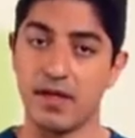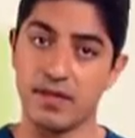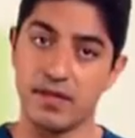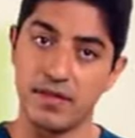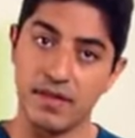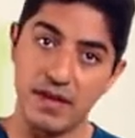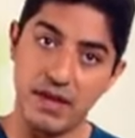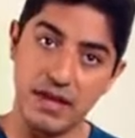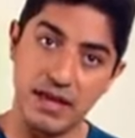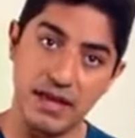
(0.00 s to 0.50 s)

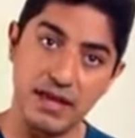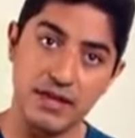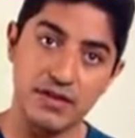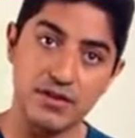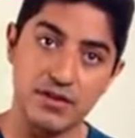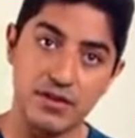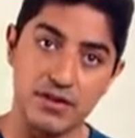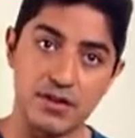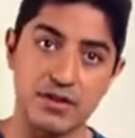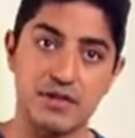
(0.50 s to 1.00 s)
The
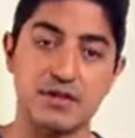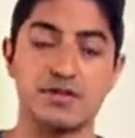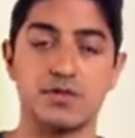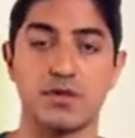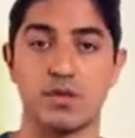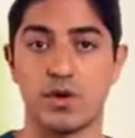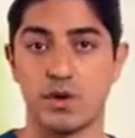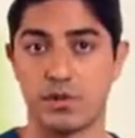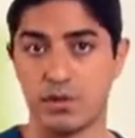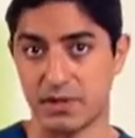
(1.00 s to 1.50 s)
interns
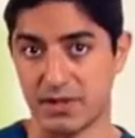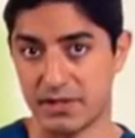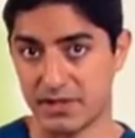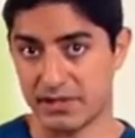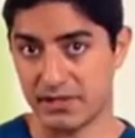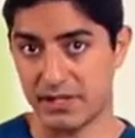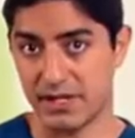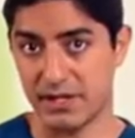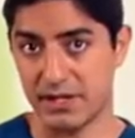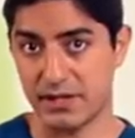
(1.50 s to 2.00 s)
work with the
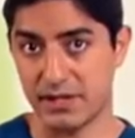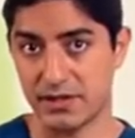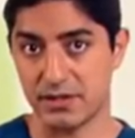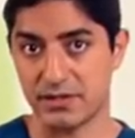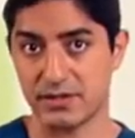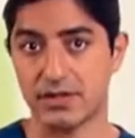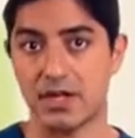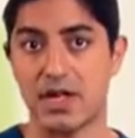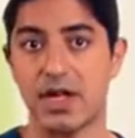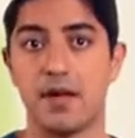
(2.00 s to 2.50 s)

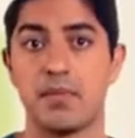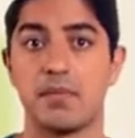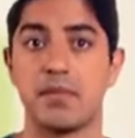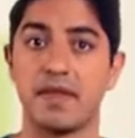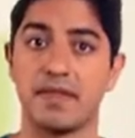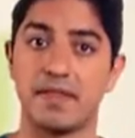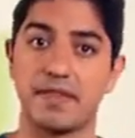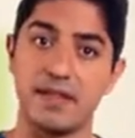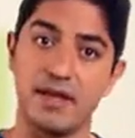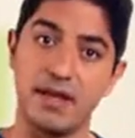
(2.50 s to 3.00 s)
seniors,
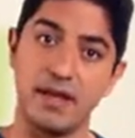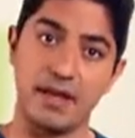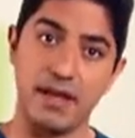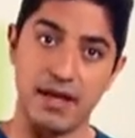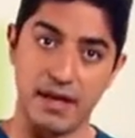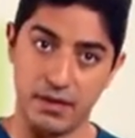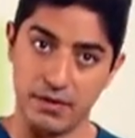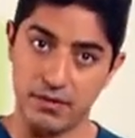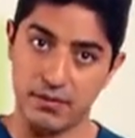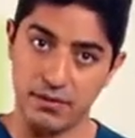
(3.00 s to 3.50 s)

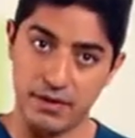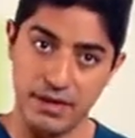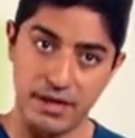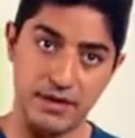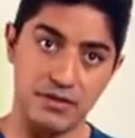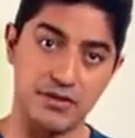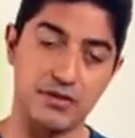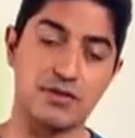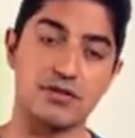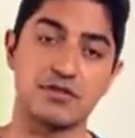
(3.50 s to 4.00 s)
and the
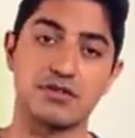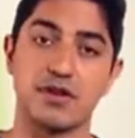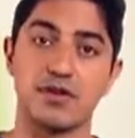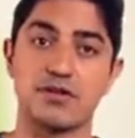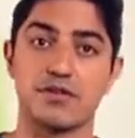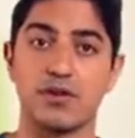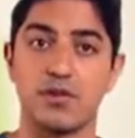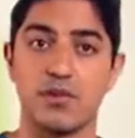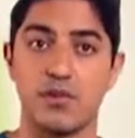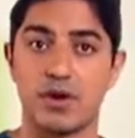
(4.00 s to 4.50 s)
interns
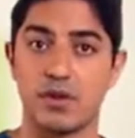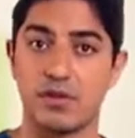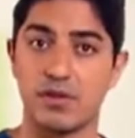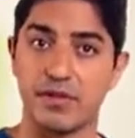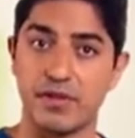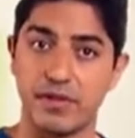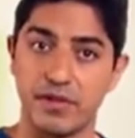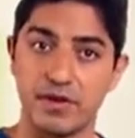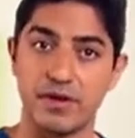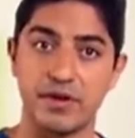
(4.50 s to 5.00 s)
also work with
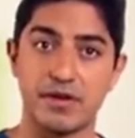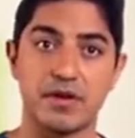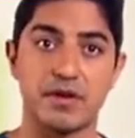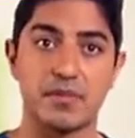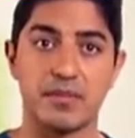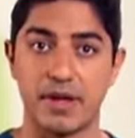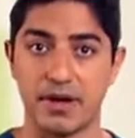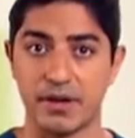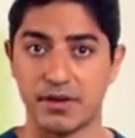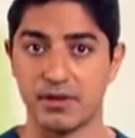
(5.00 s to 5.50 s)
the third year
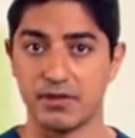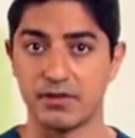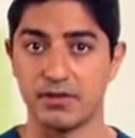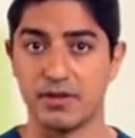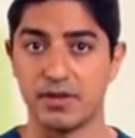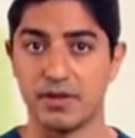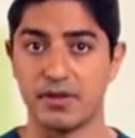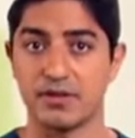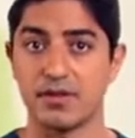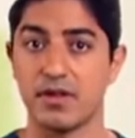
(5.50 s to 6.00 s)
medical
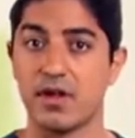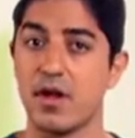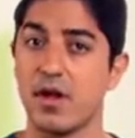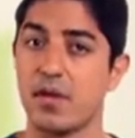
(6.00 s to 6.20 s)
students.